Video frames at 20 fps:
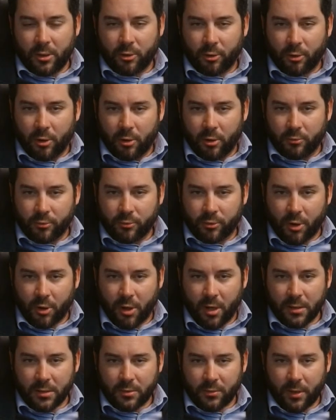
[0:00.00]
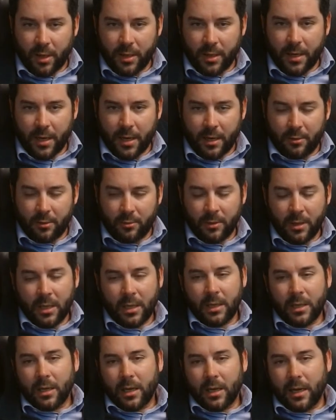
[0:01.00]
your own trucks right now.
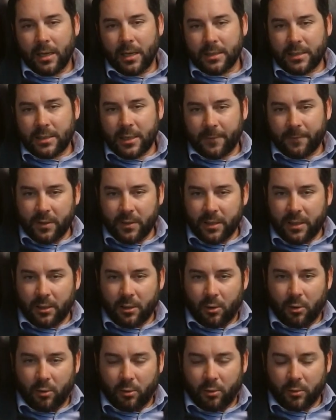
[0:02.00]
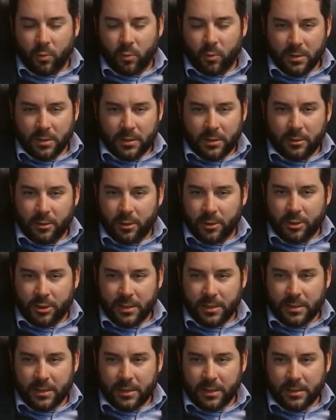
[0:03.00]
Definitely get a hold of Wilson
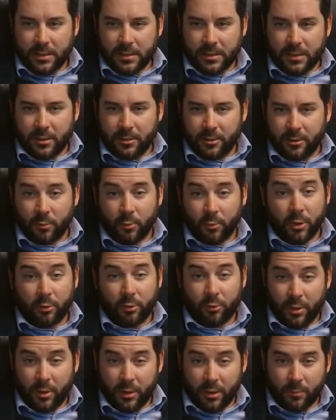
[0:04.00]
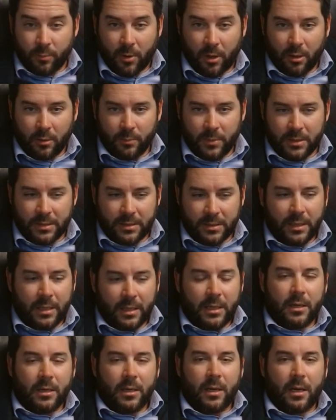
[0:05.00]
Logistics in their recruiting department.
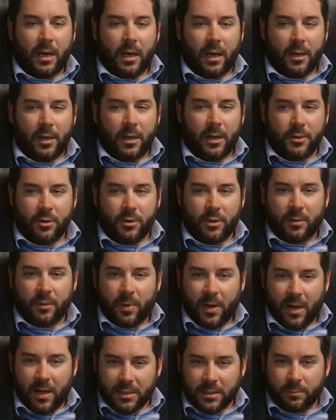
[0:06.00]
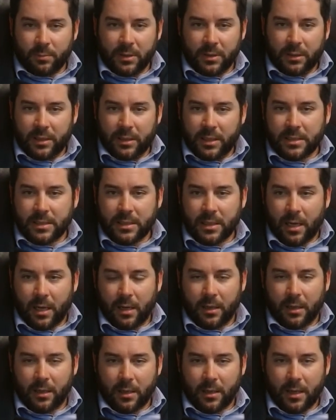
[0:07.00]
And you could possibly lease
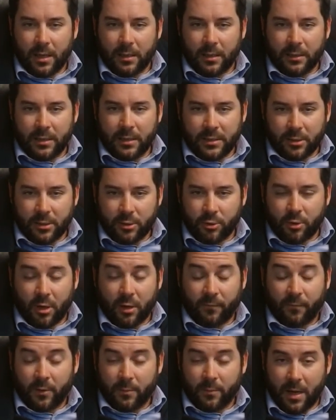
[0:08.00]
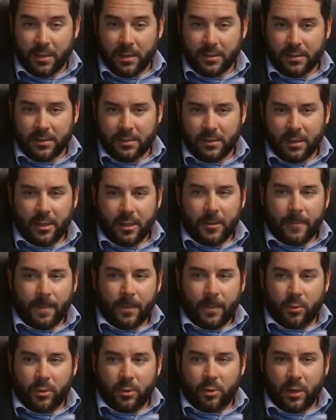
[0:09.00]
a truck from us.
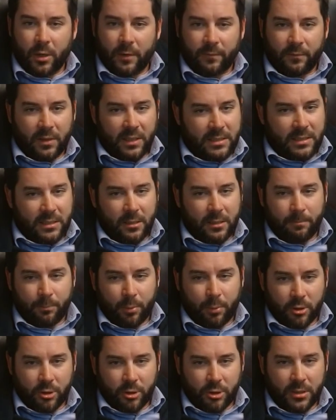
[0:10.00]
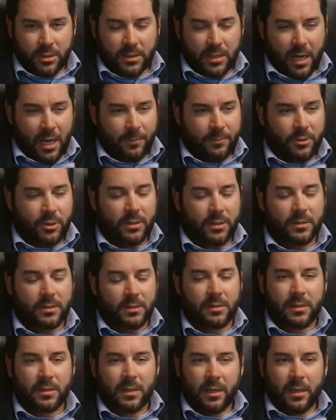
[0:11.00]
We do have lease to purchase
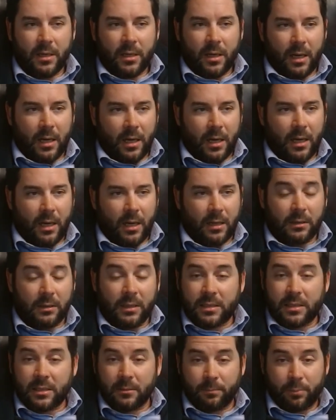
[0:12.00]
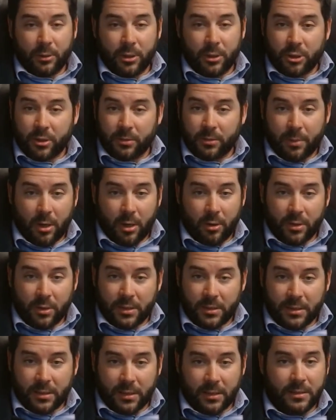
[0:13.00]
options, lease completion
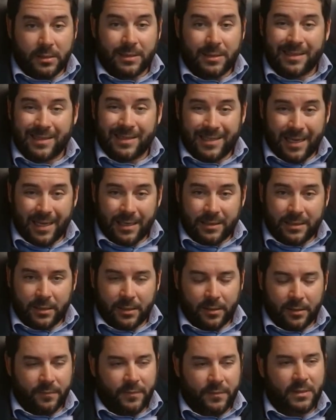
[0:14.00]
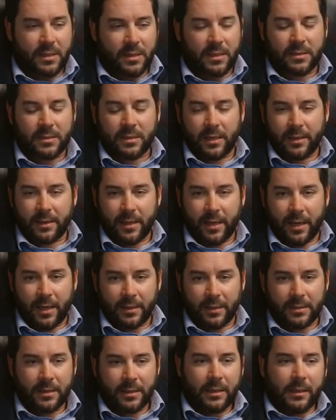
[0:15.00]
bonuses, incentives, things like
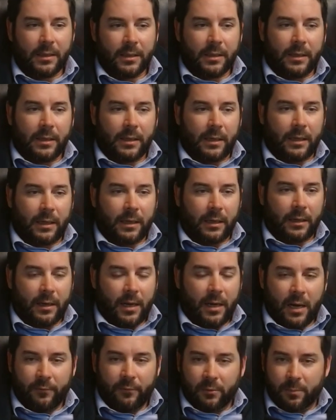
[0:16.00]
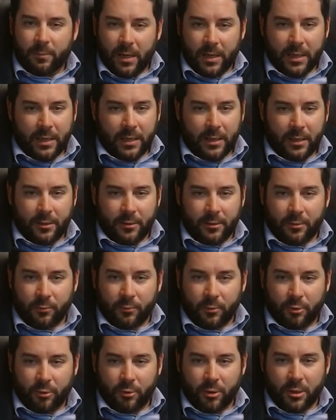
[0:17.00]
that. Everybody in the
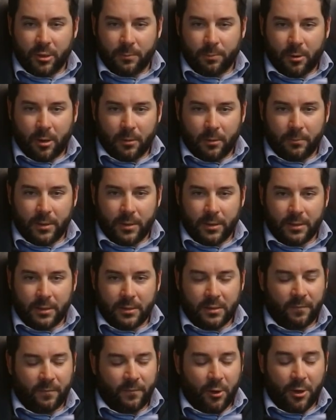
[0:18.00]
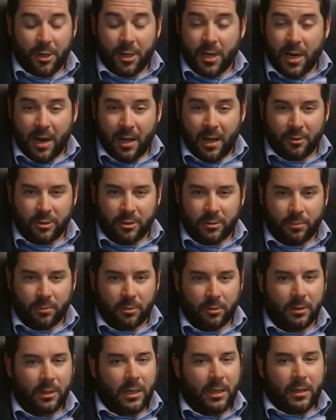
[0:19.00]
recruiting department is very
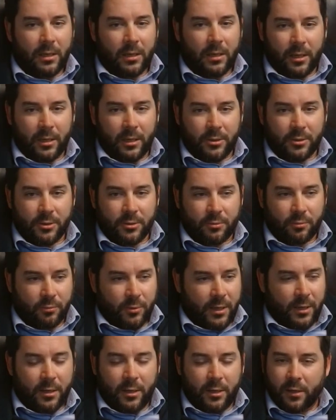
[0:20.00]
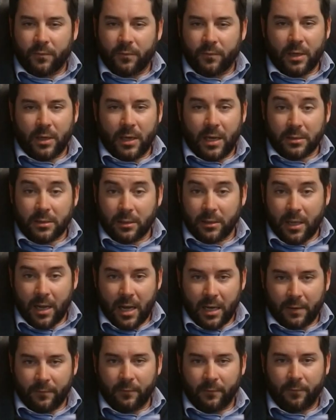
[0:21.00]
knowledgeable and just ready to give you guys a
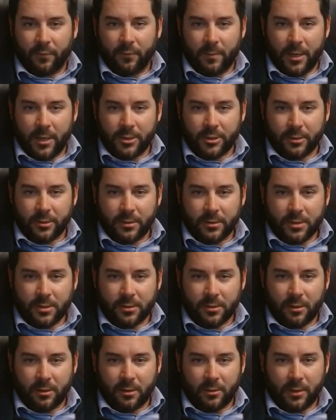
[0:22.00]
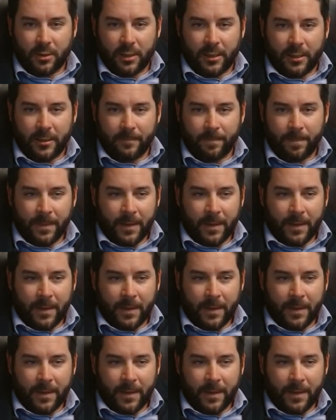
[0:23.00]
lot of information. So